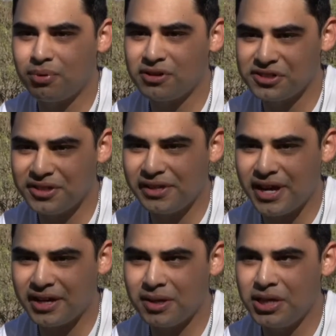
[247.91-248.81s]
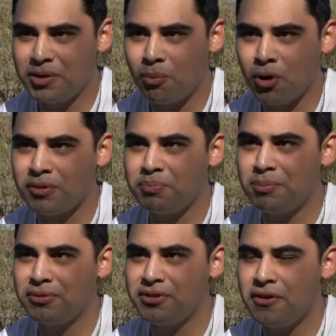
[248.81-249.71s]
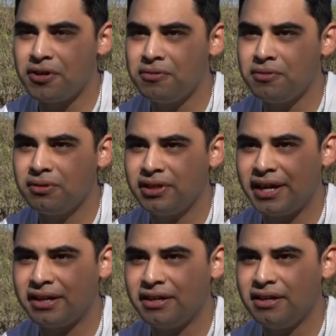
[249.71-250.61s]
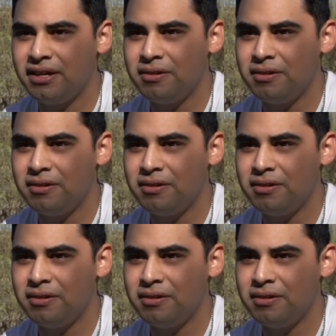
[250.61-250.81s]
personally, like the more people know you, like